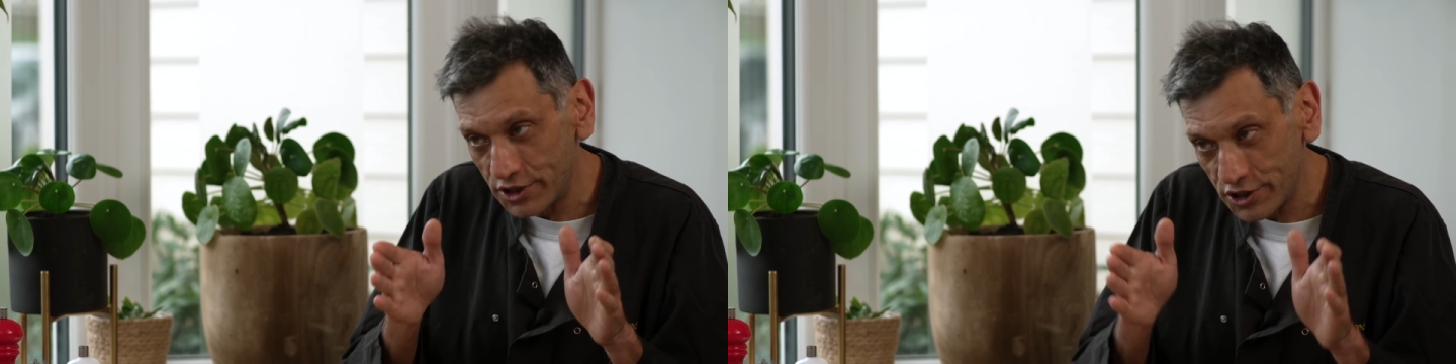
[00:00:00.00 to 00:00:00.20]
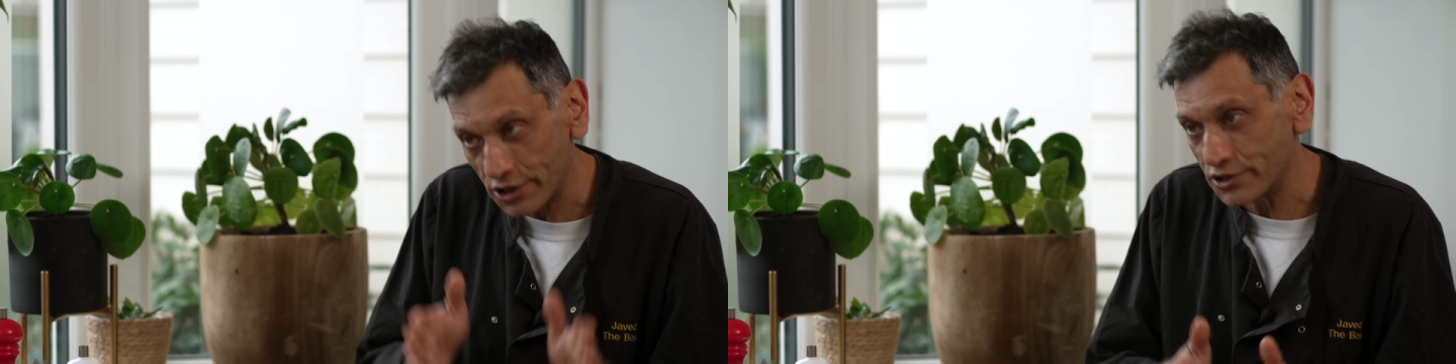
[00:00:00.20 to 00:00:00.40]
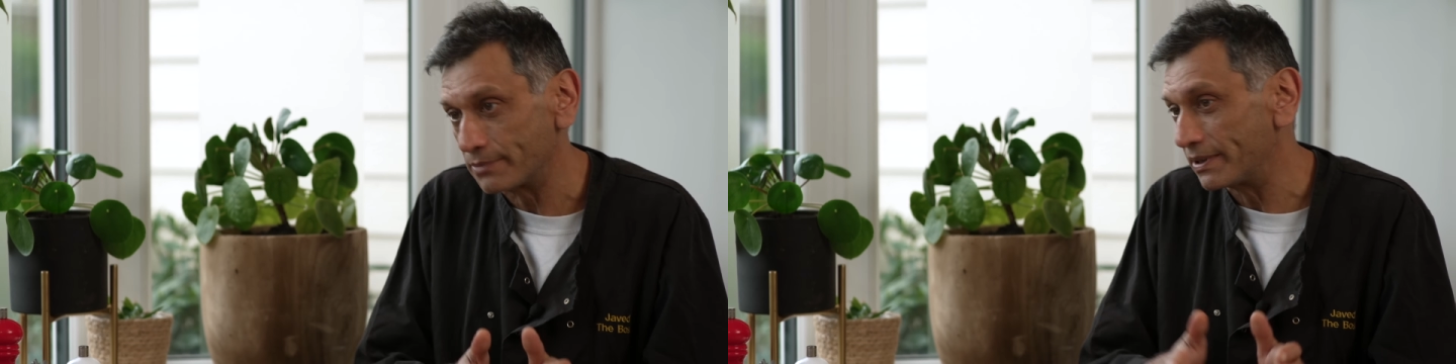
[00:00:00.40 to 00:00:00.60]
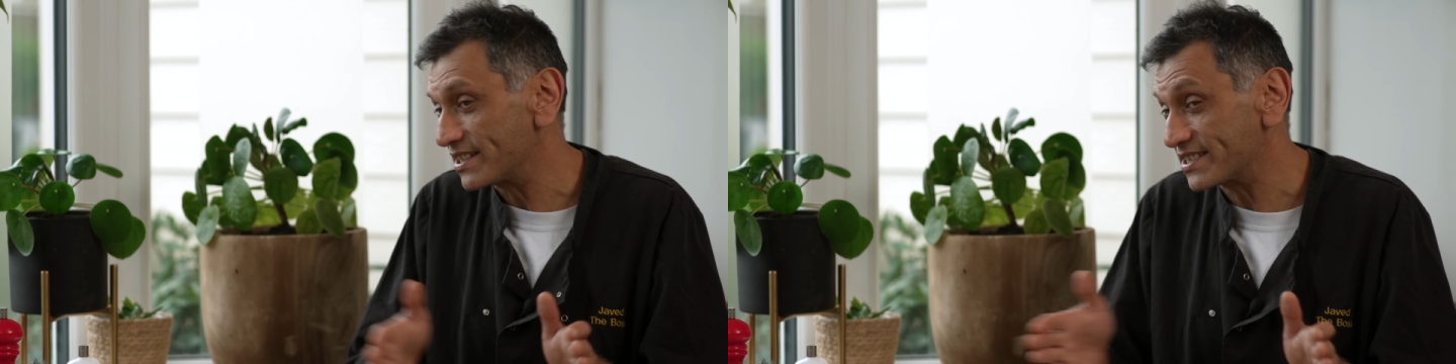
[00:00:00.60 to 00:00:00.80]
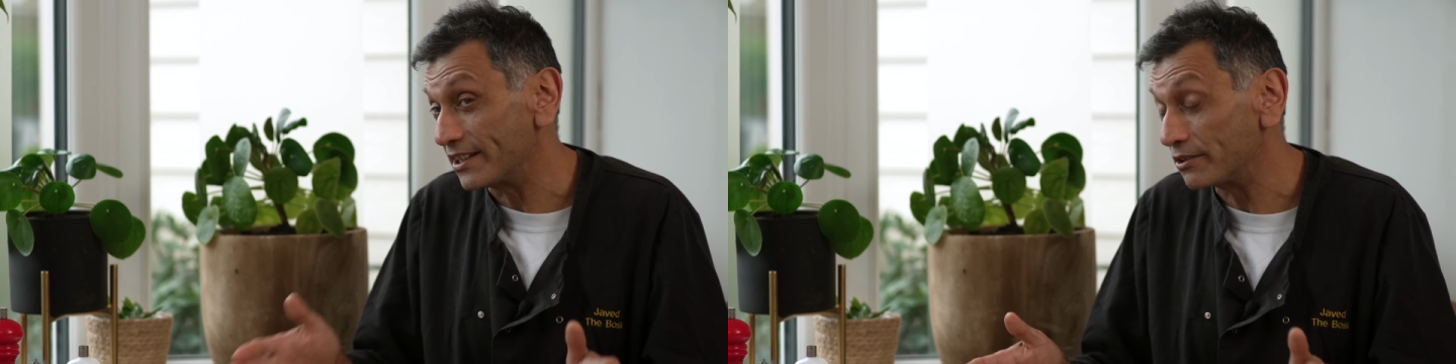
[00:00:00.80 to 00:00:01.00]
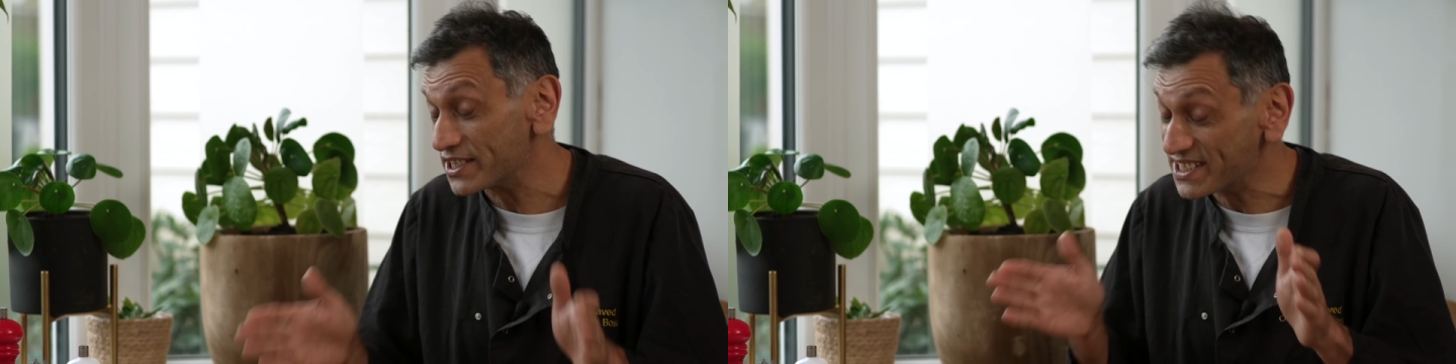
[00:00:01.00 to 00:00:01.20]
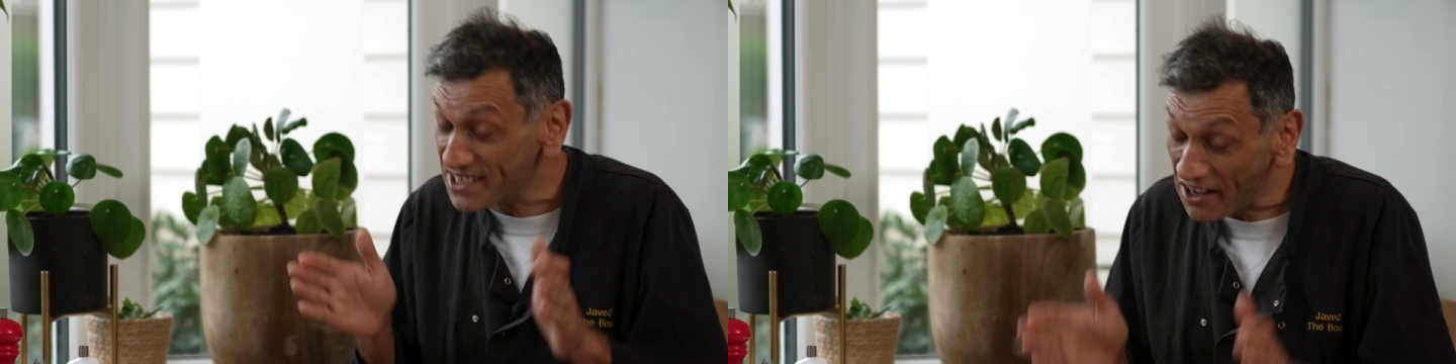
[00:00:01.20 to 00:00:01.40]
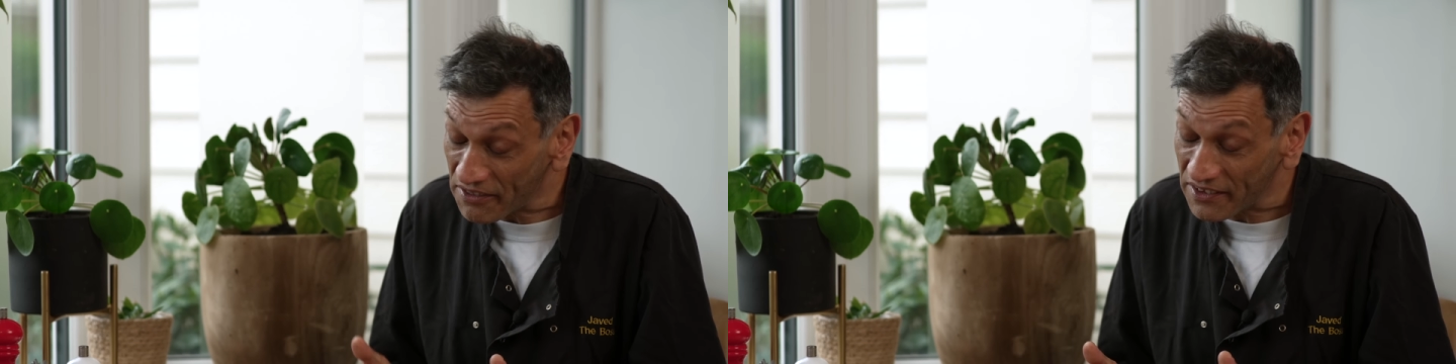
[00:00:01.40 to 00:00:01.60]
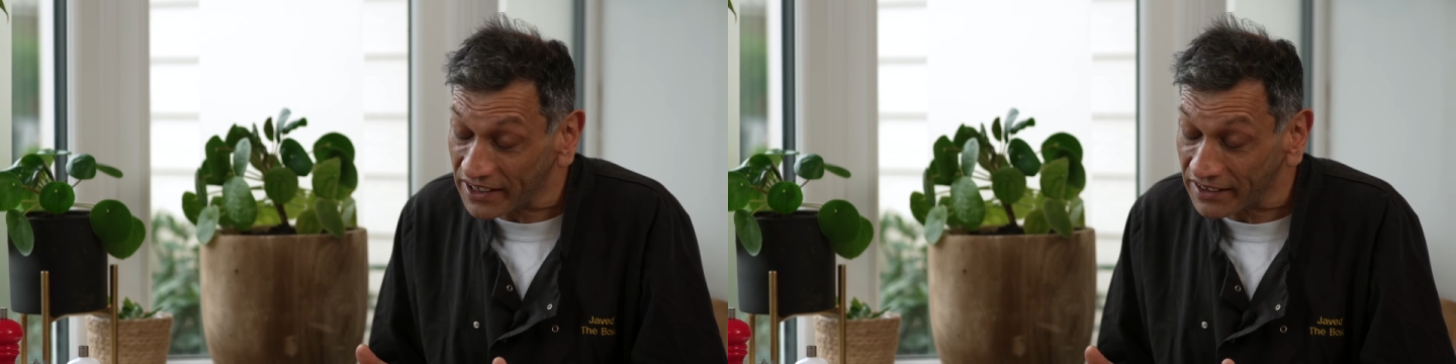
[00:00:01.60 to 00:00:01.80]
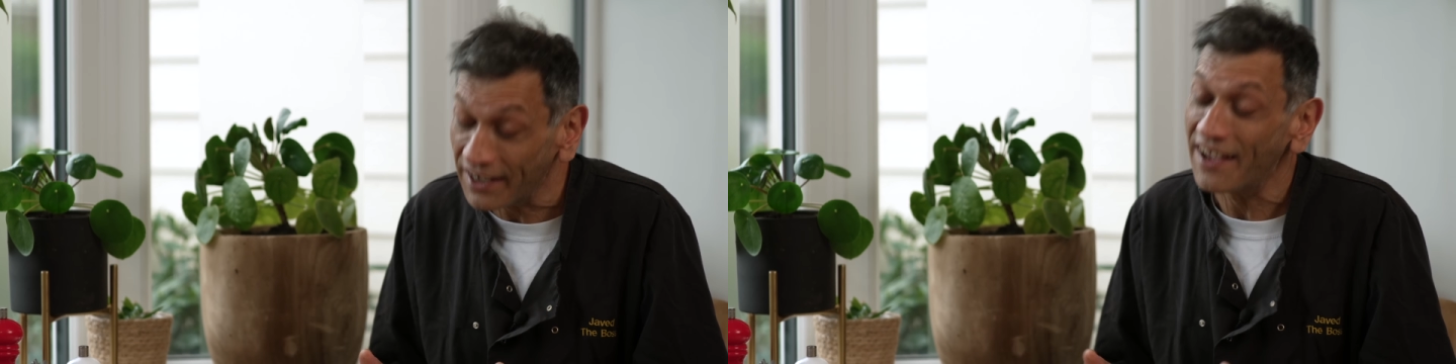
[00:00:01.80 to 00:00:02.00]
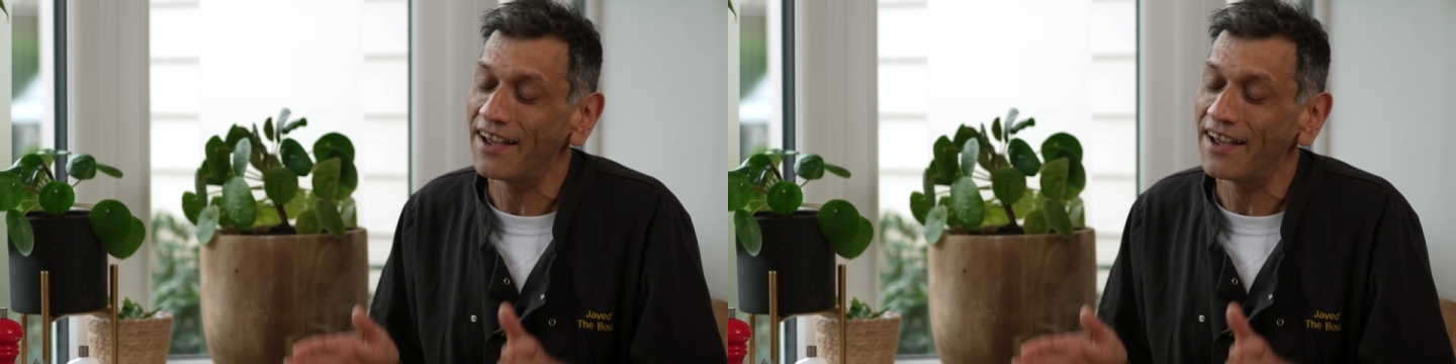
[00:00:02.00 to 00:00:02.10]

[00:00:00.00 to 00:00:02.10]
just on a bigger scale, because nothing,